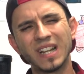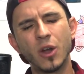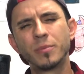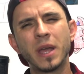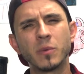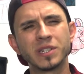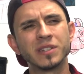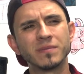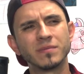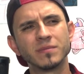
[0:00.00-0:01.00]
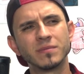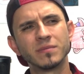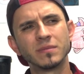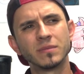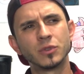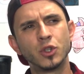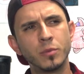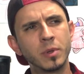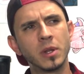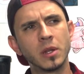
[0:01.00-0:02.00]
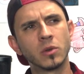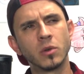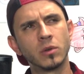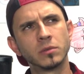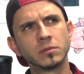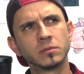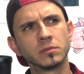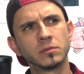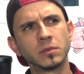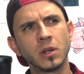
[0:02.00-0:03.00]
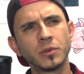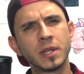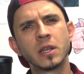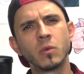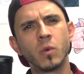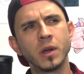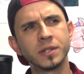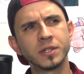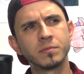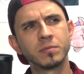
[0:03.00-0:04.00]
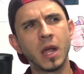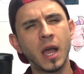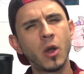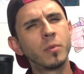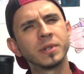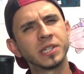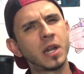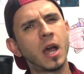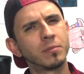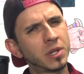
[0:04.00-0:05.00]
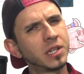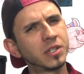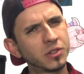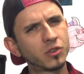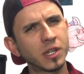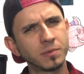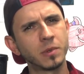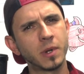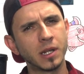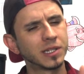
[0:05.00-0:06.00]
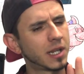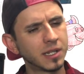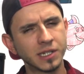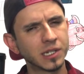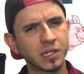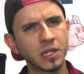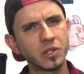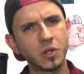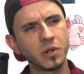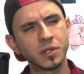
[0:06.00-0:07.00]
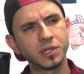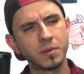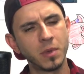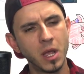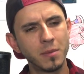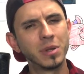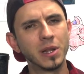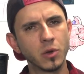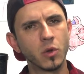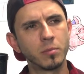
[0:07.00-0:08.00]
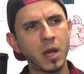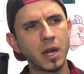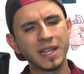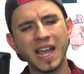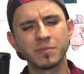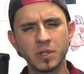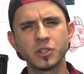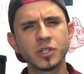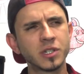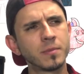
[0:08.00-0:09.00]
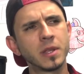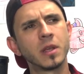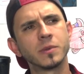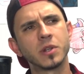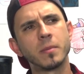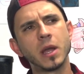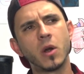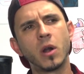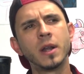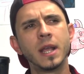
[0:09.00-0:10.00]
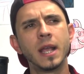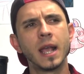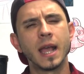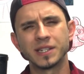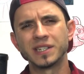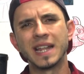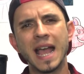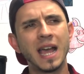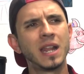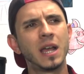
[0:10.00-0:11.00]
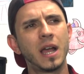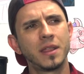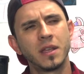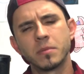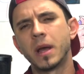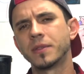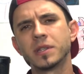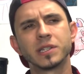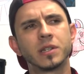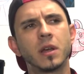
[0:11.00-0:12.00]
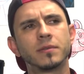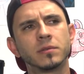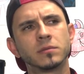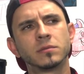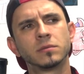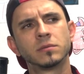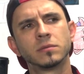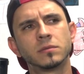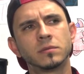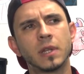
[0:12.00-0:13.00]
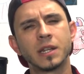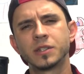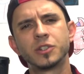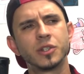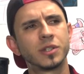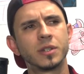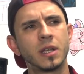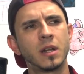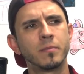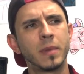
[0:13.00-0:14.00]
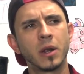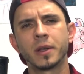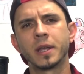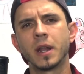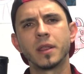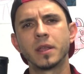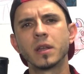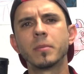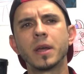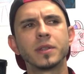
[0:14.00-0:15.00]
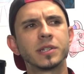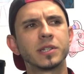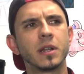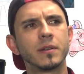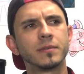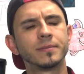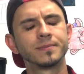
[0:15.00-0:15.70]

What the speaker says: that wasn't too political. I don't think it was, but I hope it's not. Please trust me when I say this isn't going to turn into some political podcast, but it's just something that was on my heart. As a dad, I think about this stuff. As just an American, I think about this stuff.